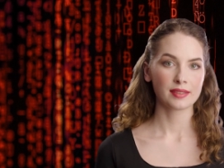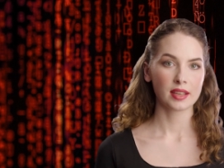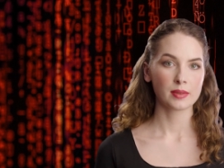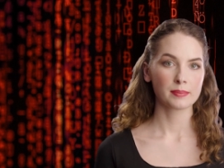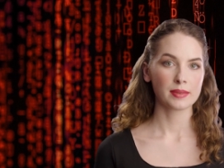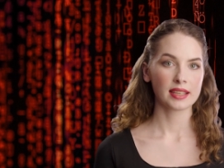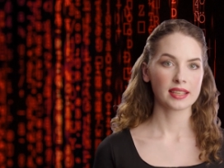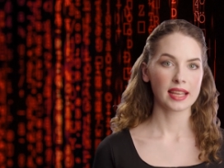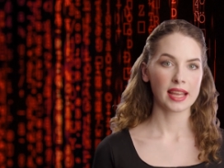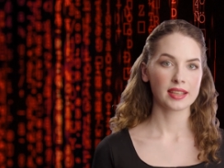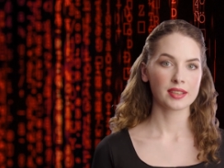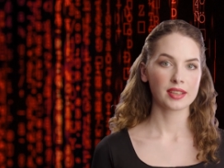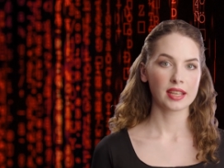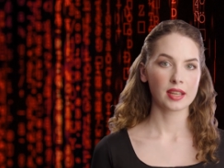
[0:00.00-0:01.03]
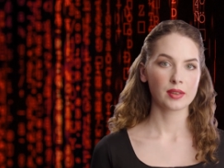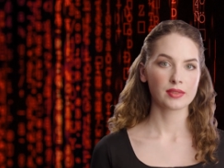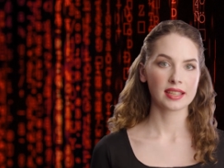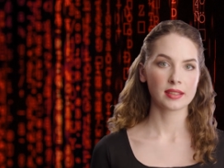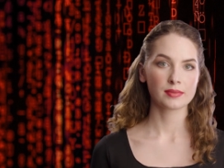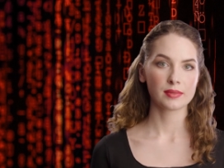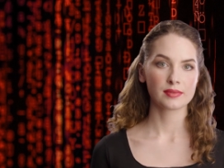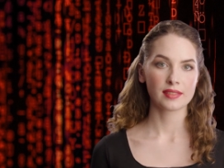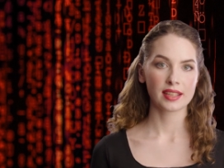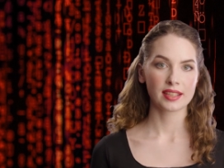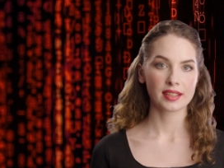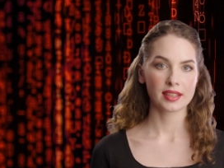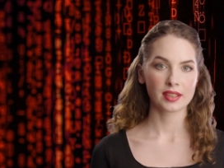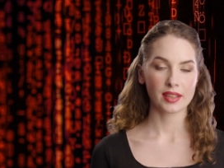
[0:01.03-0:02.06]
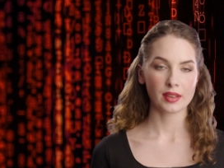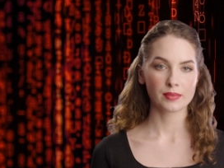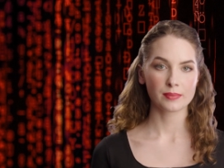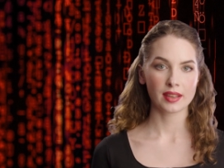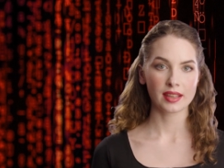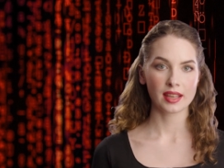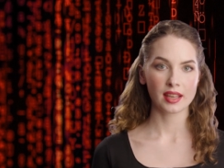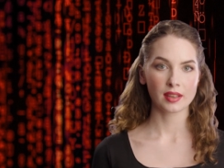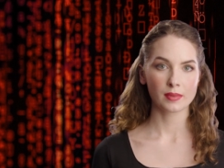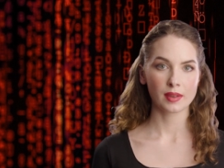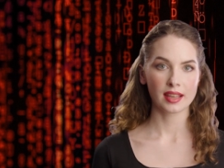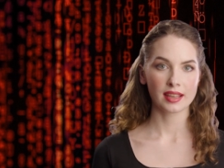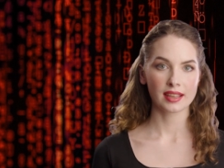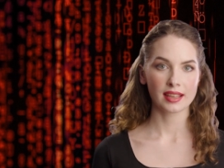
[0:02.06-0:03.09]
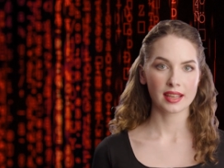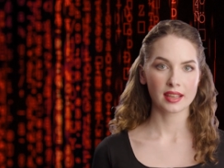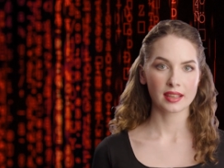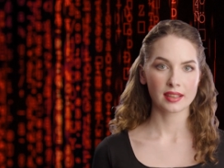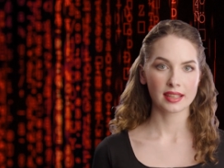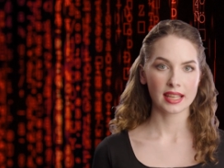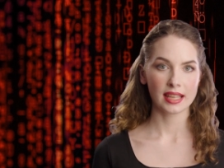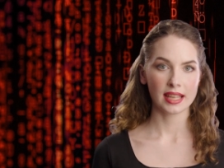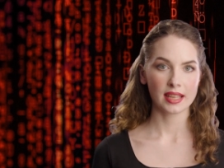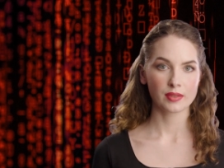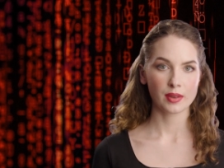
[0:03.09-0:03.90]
Human cybersecurity professionals can bring their unique skills and